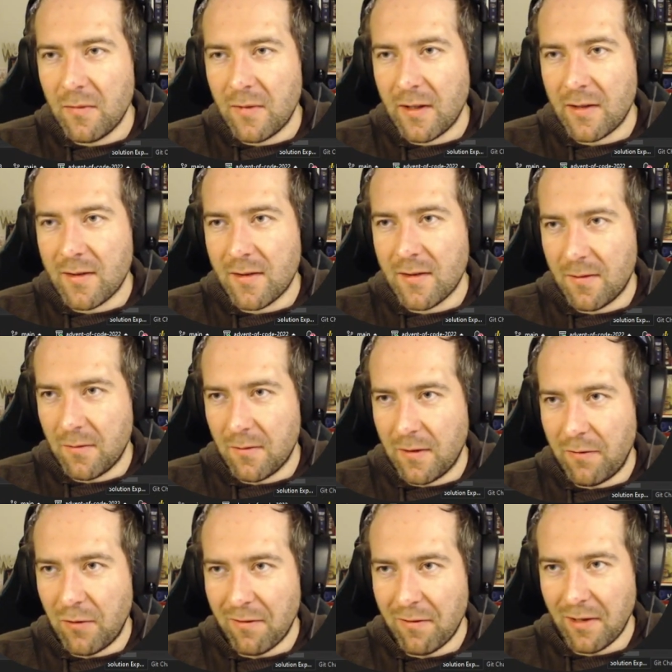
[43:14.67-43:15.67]
that's
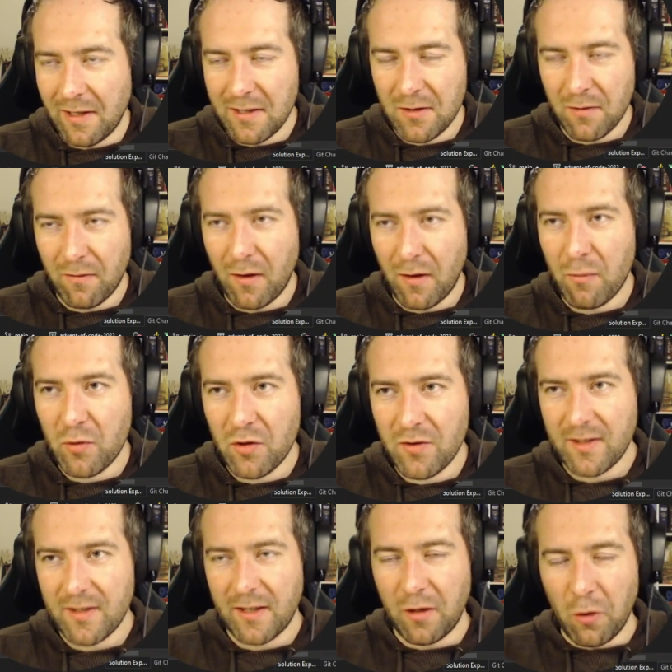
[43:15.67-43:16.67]
if you have a list of
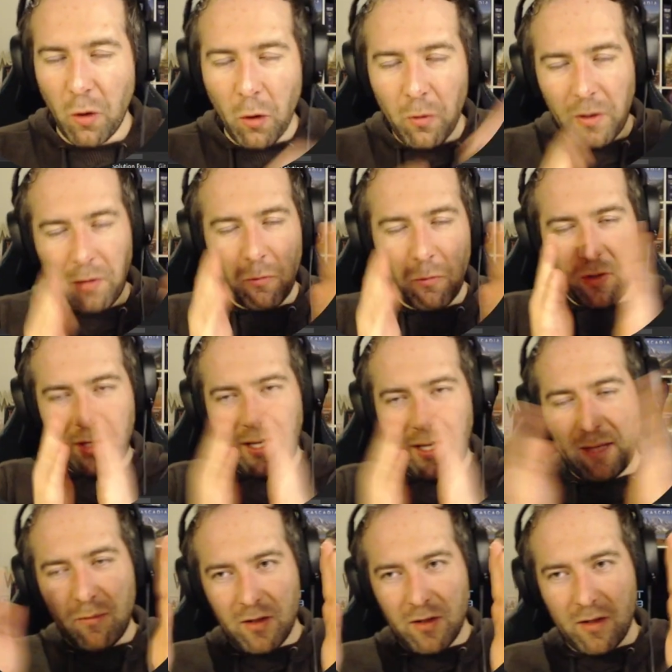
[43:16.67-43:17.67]
options and you only want to
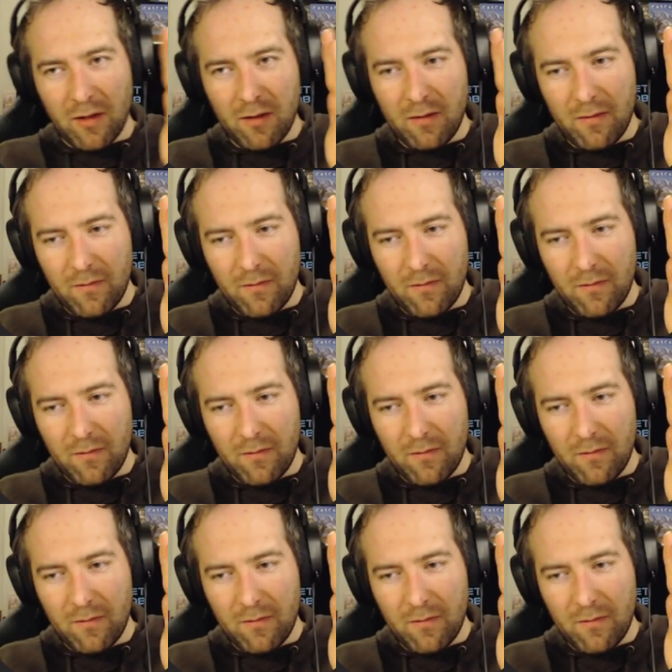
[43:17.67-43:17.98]
keep the